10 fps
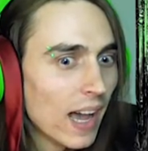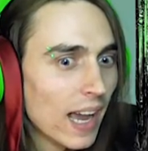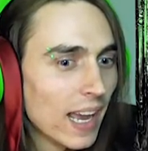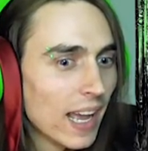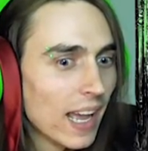
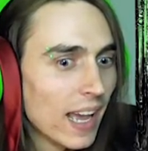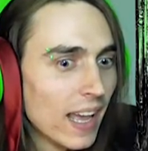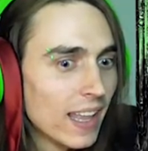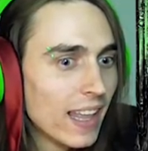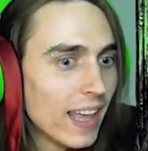I,
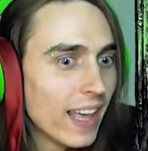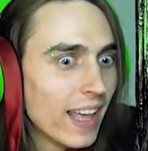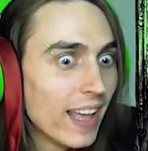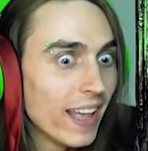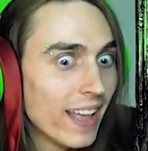
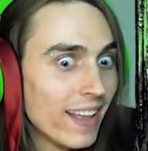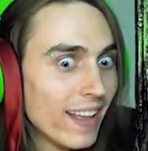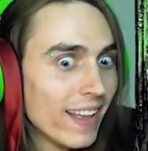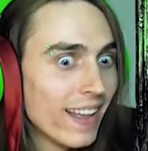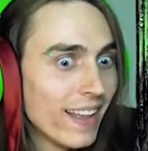uh,
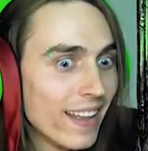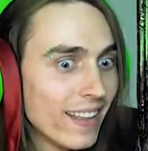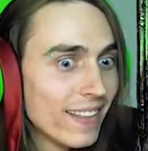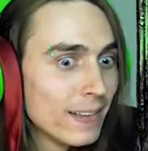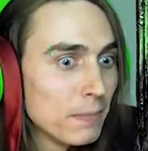
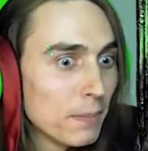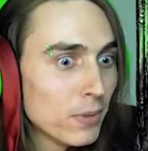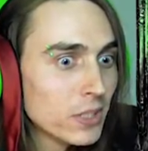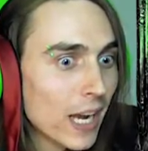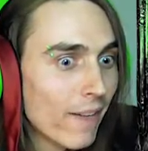these
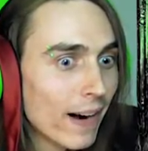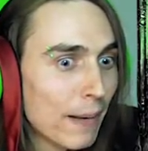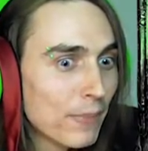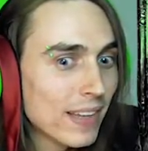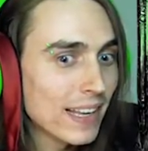people shower
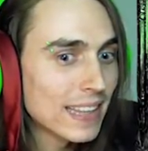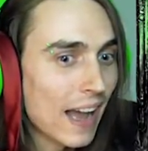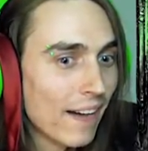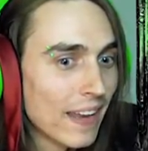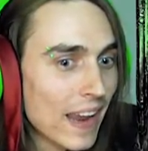upside
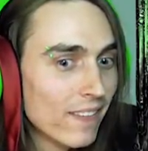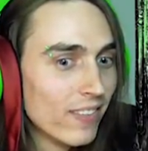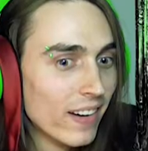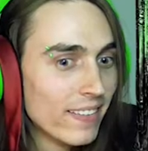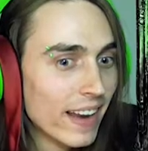down
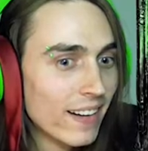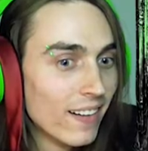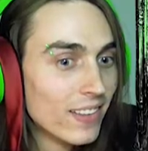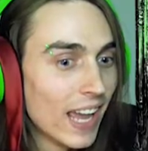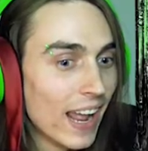every
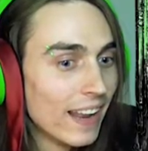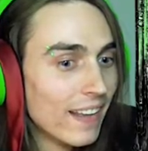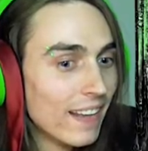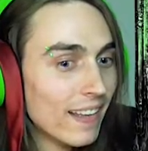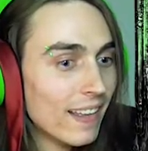single day.
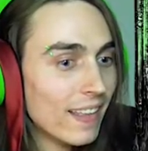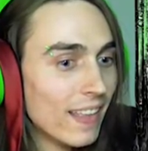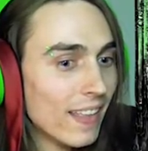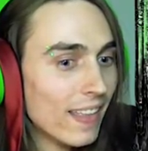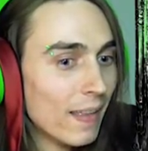
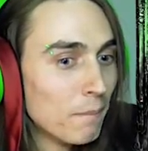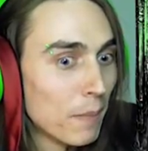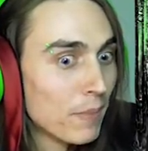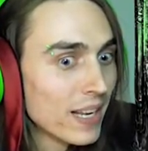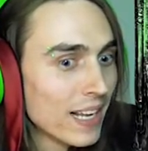
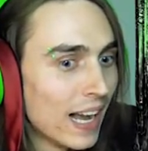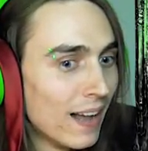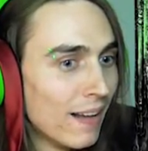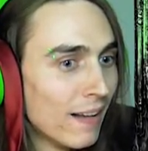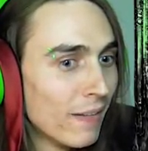Paprika,
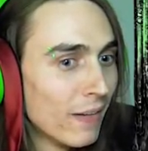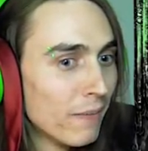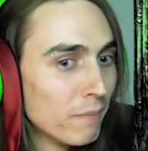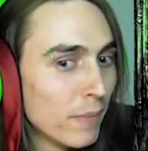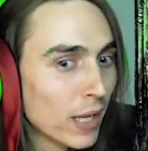
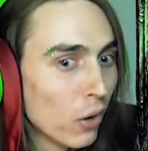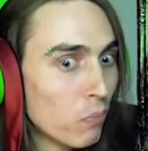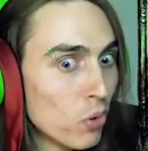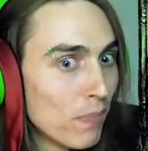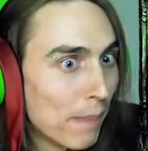make your
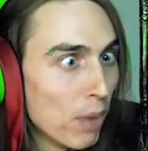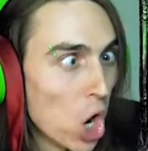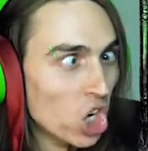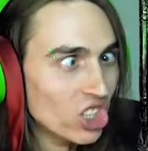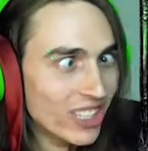poopa
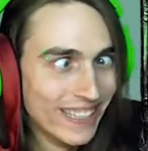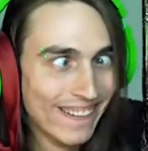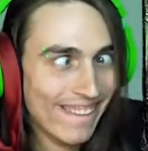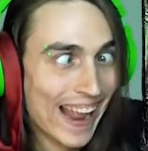burn.